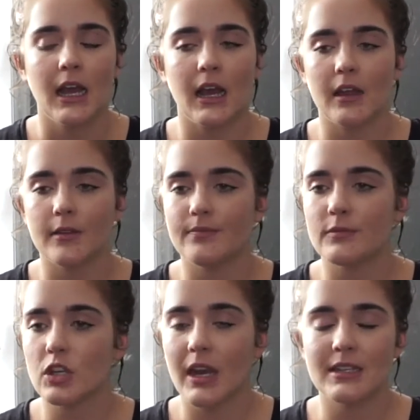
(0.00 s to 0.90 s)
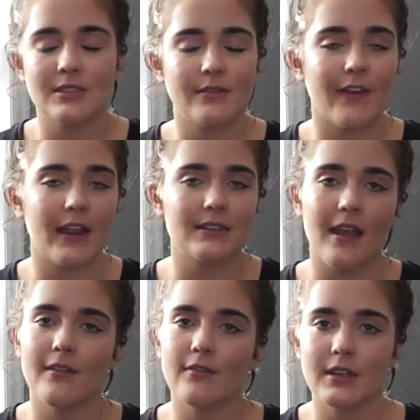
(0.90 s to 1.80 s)
trying to find
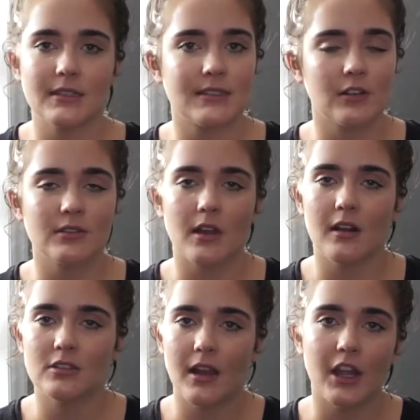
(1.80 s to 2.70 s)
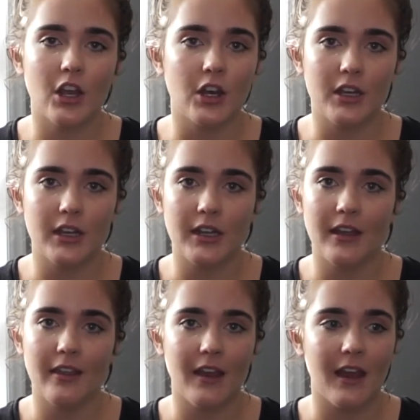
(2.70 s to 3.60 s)
every single doctor I could
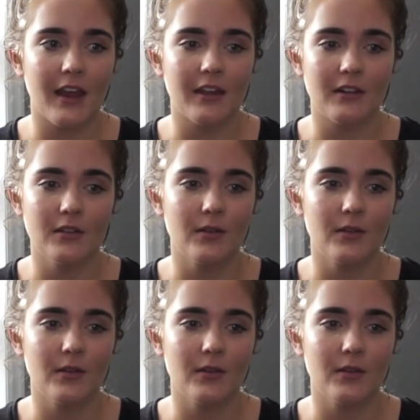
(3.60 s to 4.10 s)
that